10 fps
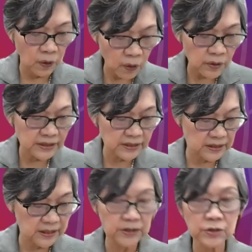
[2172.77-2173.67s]
all its
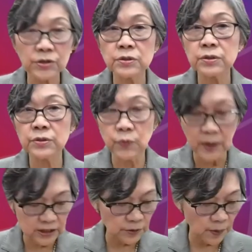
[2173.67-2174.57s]
attention to
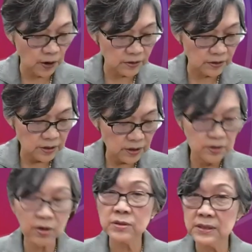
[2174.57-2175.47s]
one spot,
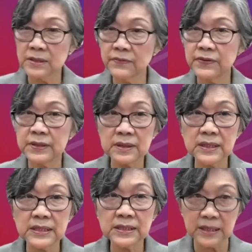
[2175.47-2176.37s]
not even
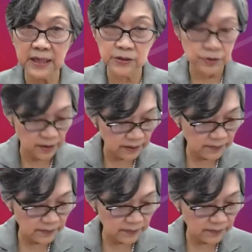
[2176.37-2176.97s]
East Asia.